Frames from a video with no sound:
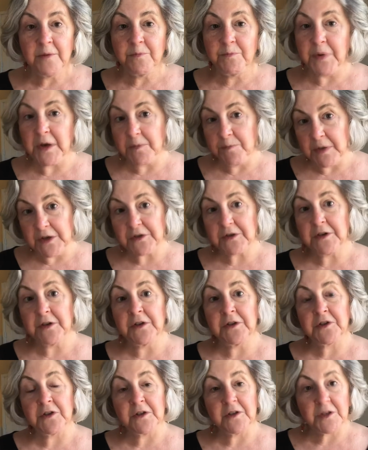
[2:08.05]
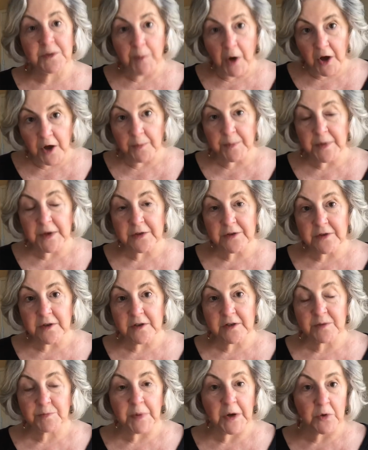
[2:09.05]
big business and small
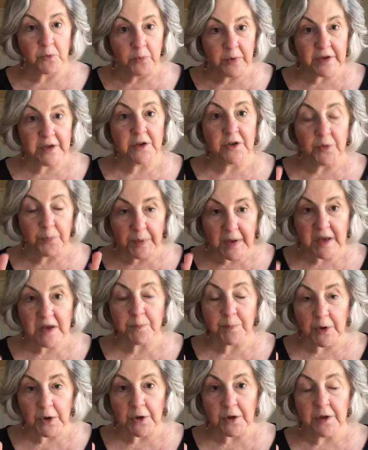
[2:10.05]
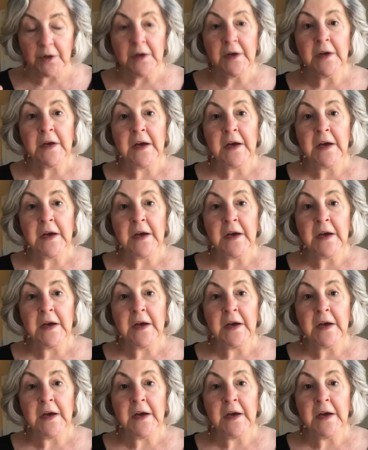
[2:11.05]
business, but real people.